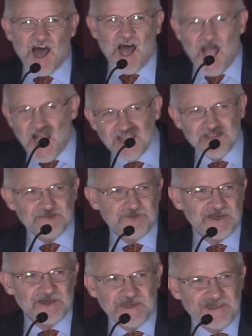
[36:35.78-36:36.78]

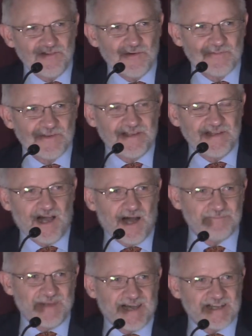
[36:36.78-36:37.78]
unbelievably
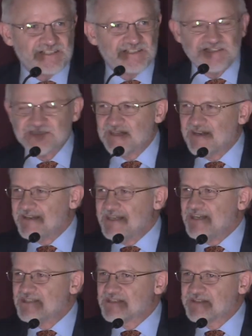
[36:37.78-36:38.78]
obnoxious and
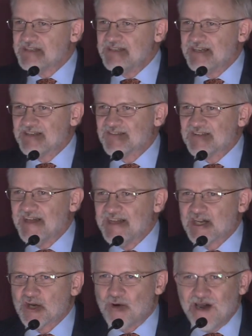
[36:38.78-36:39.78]
audacious things
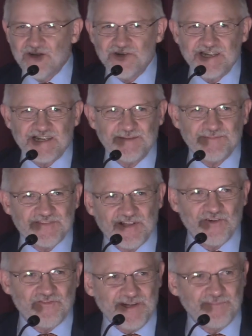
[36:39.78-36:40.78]
like crowning
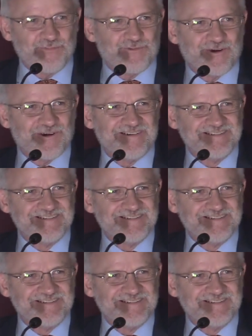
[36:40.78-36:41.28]
himself emperor.